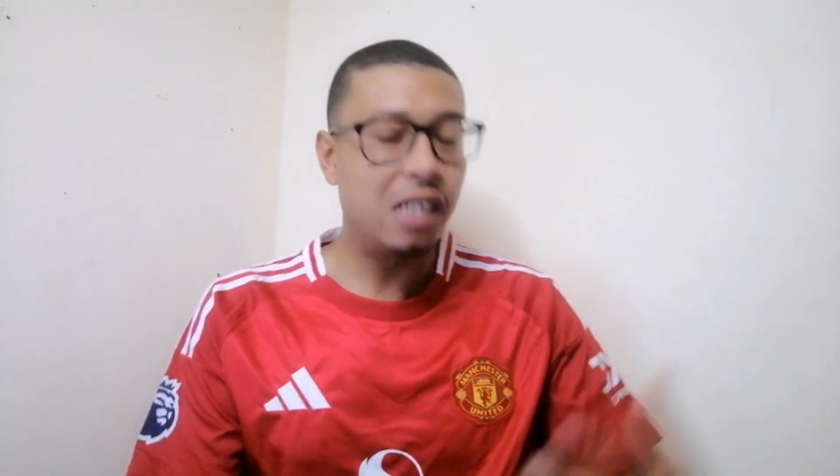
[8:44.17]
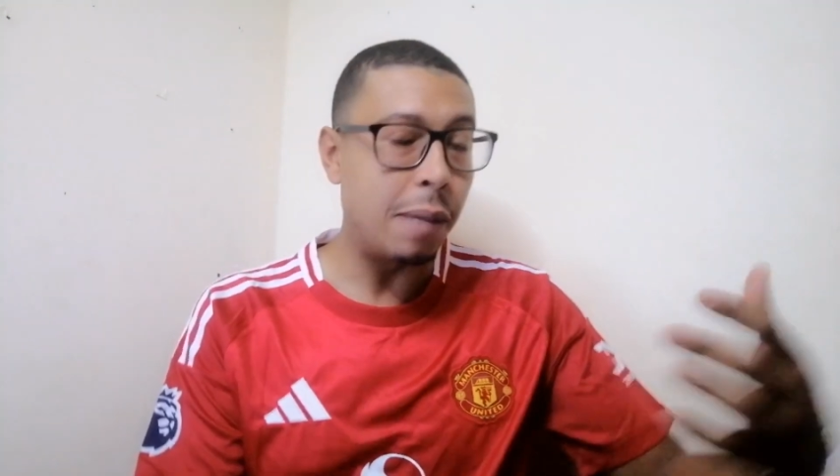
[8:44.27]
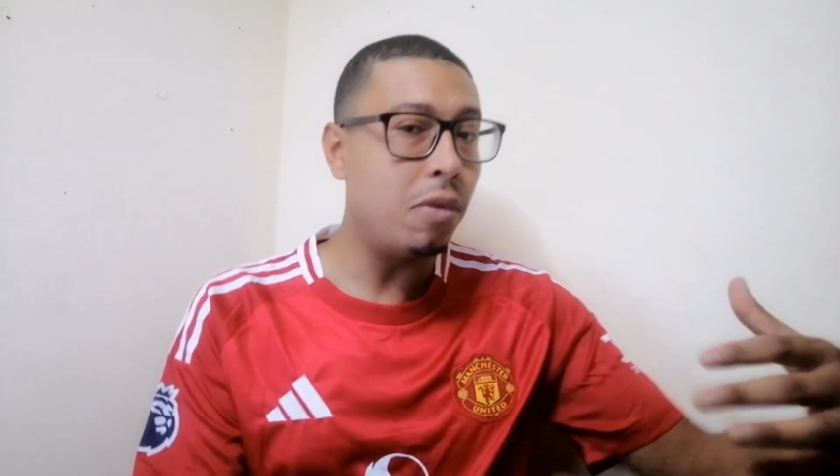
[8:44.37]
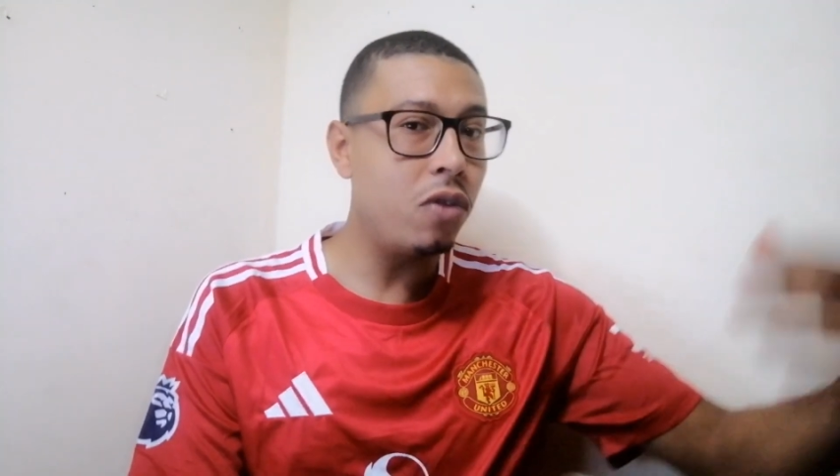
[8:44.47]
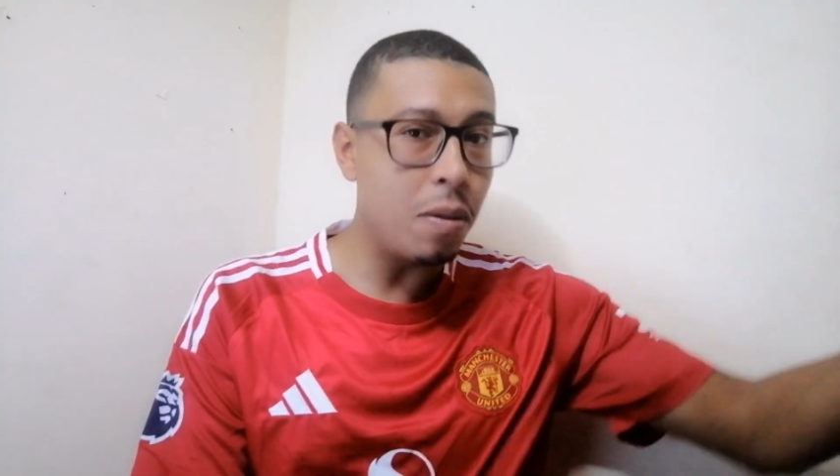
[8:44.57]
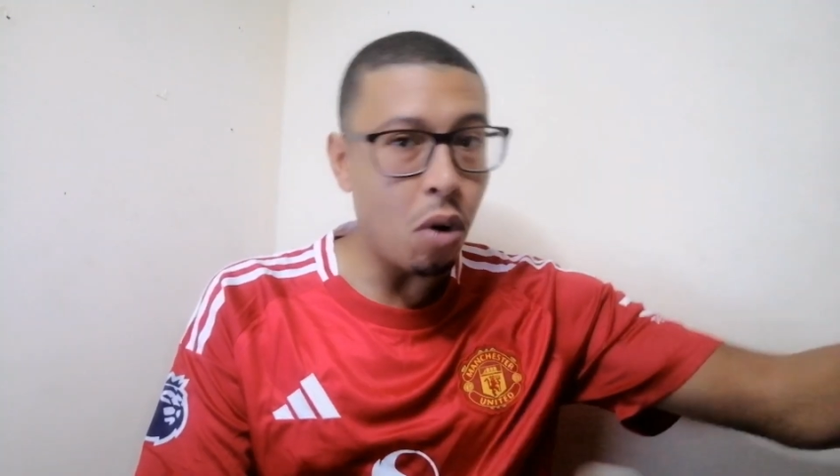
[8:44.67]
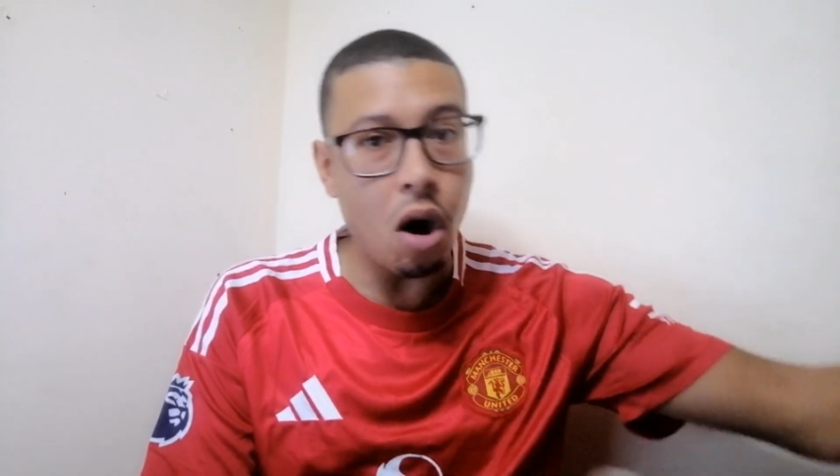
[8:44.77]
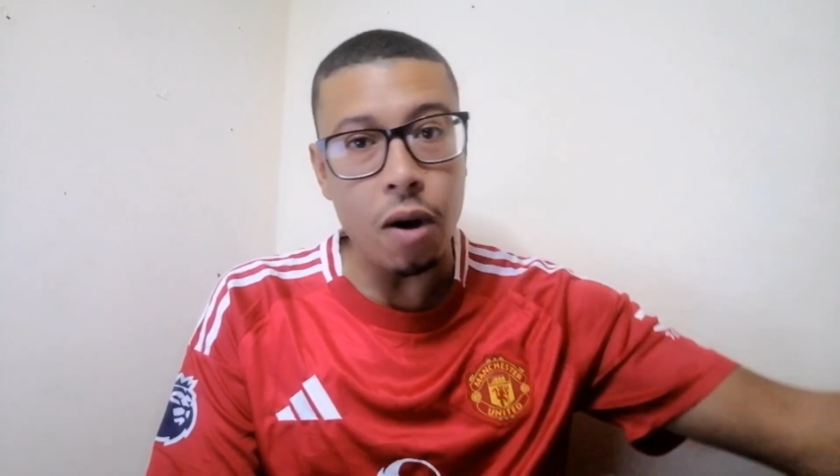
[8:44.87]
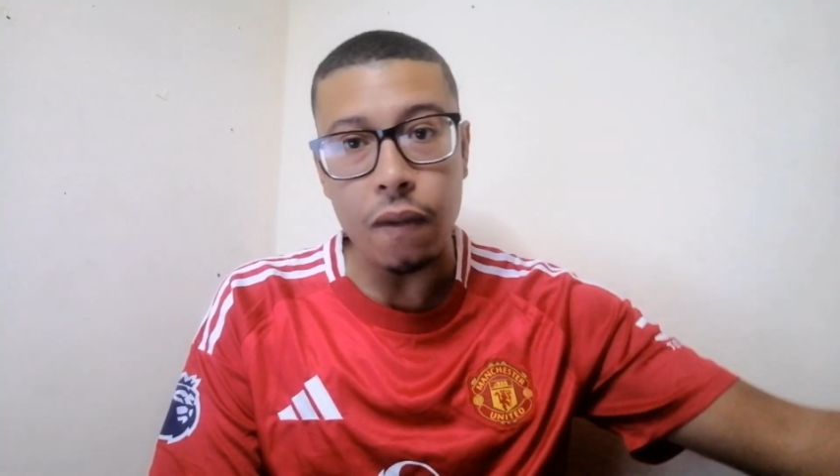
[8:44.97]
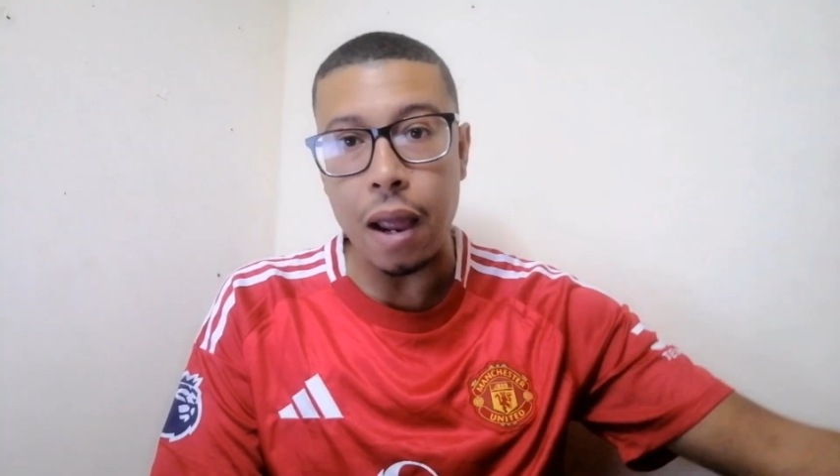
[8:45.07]
Some of them
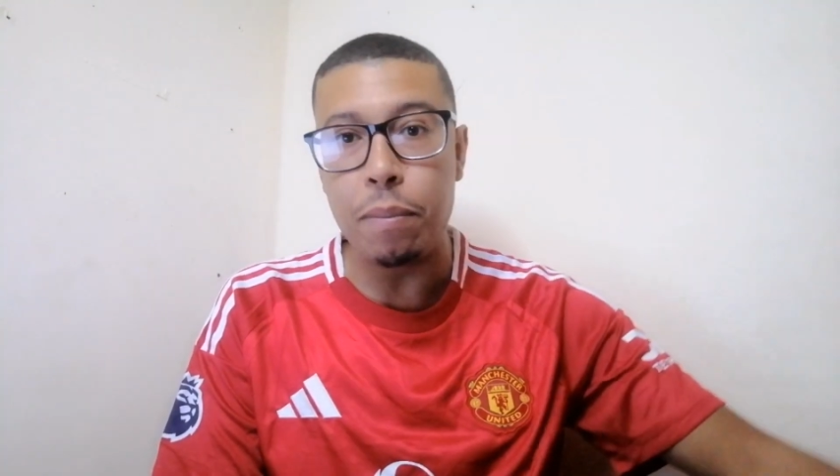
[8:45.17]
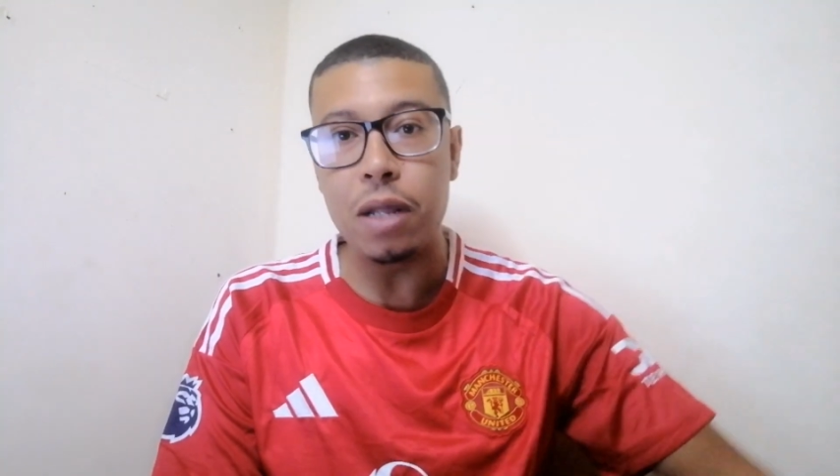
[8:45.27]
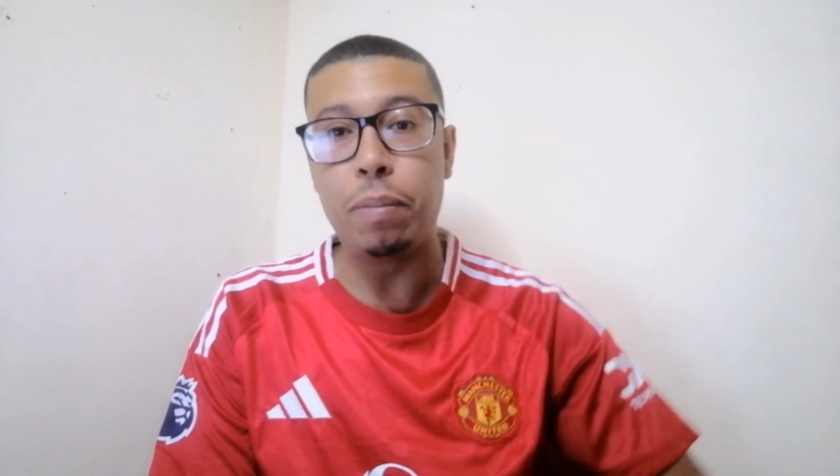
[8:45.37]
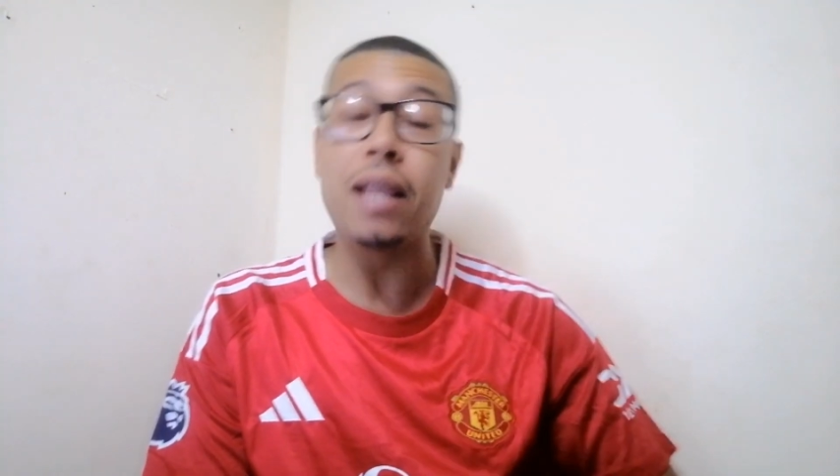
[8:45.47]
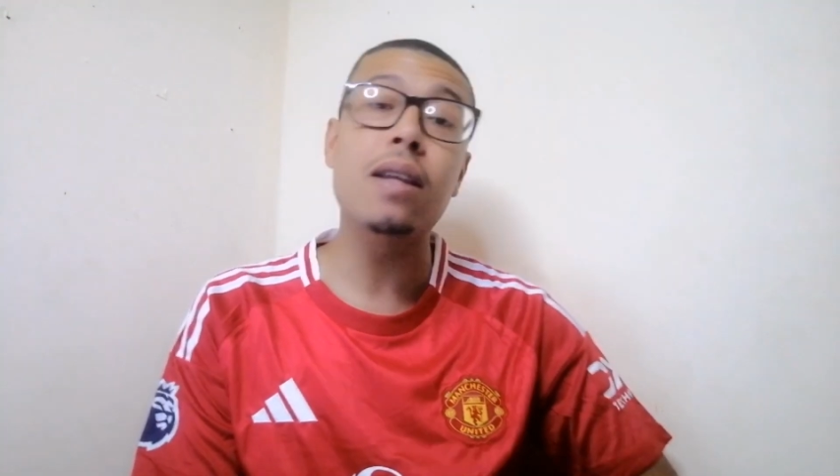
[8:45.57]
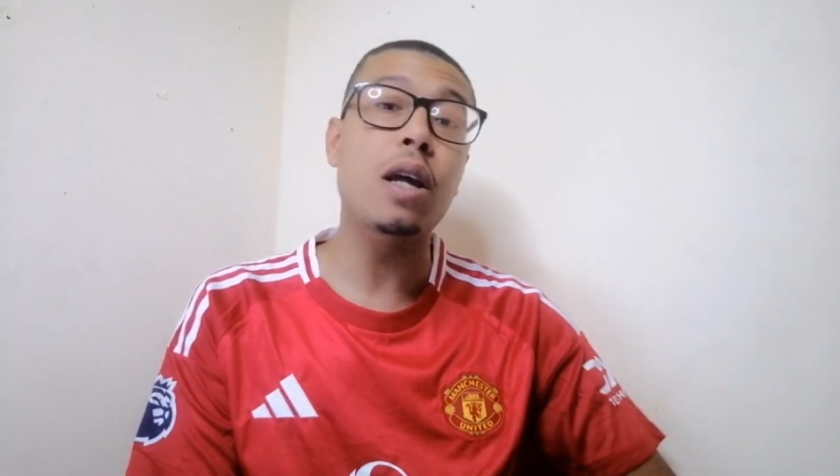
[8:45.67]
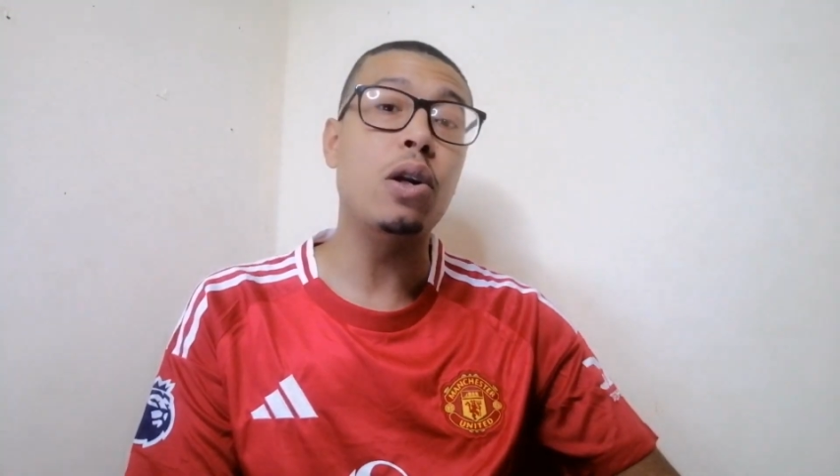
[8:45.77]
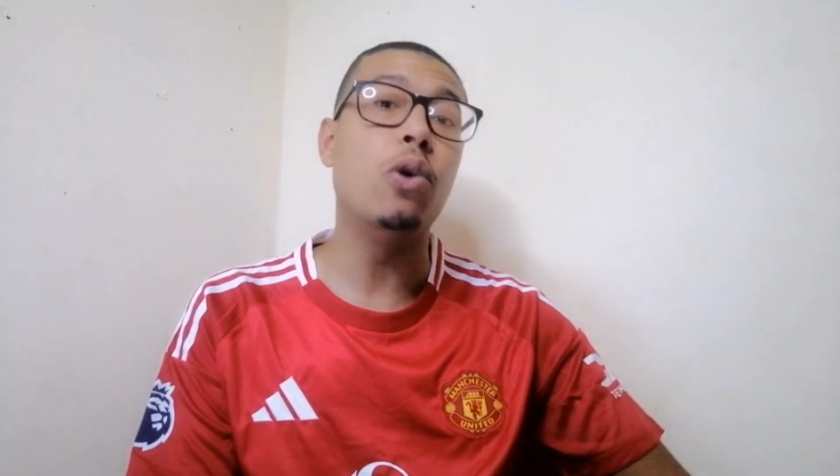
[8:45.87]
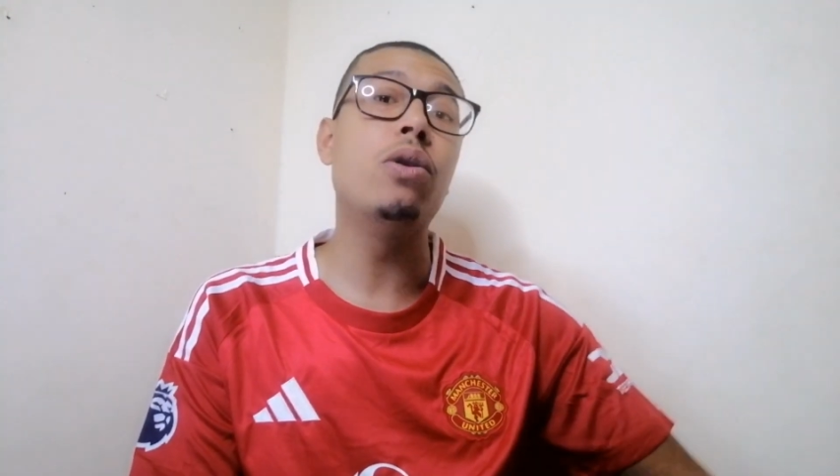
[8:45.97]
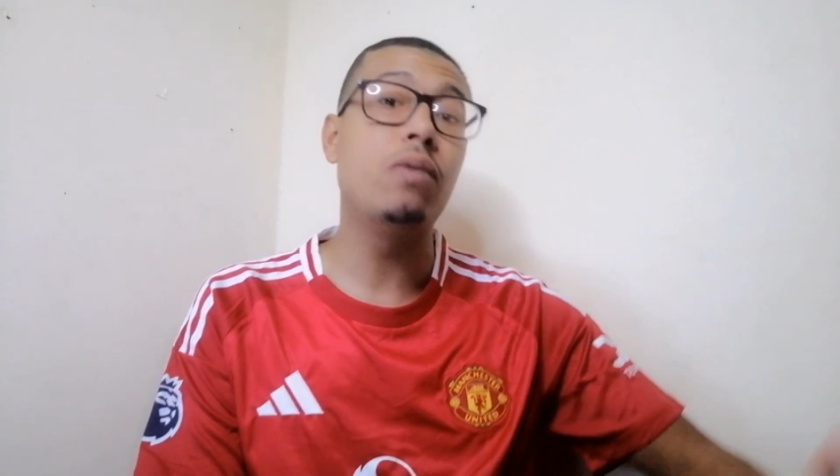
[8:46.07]
are a bit better
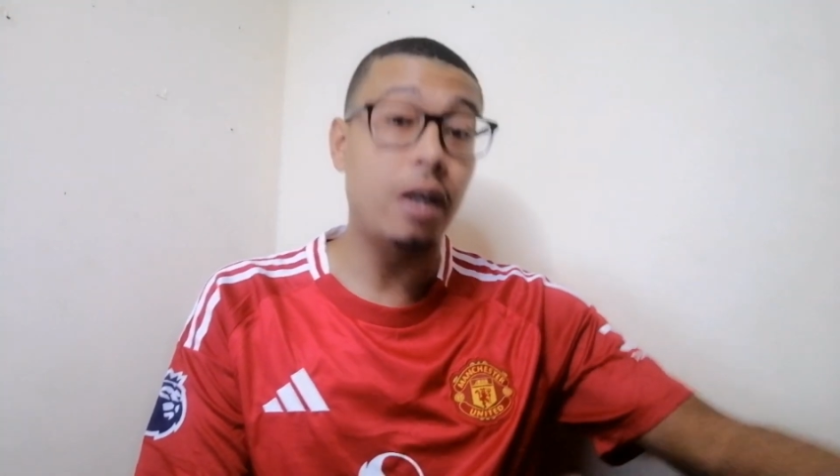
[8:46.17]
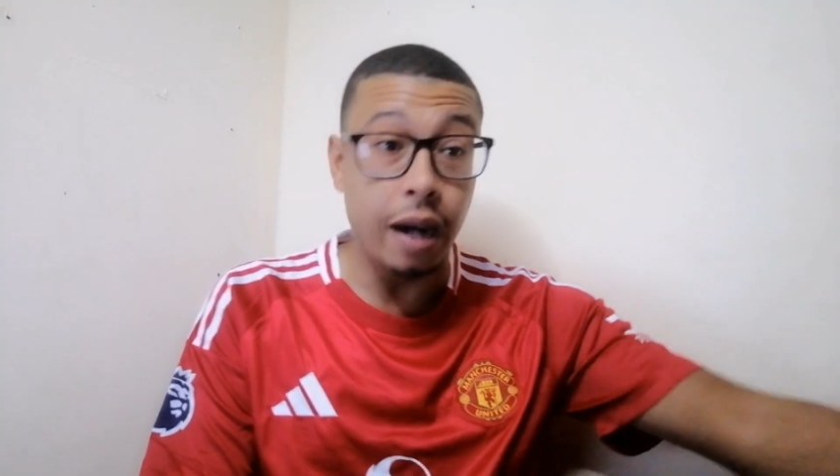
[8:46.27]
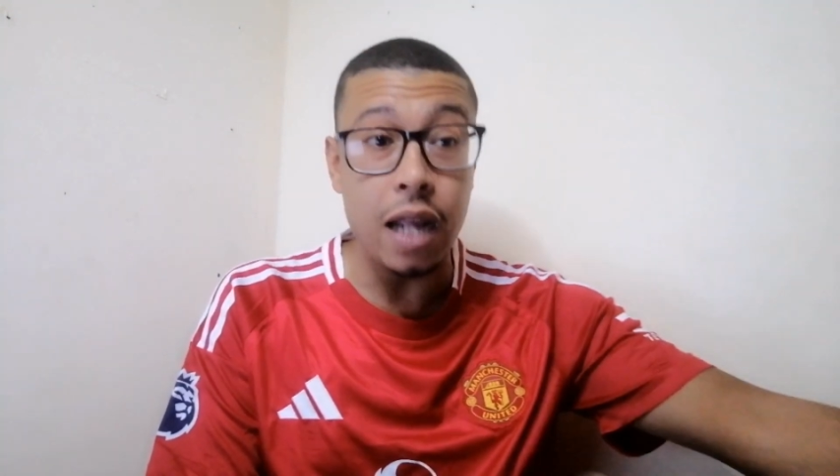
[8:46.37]
than good,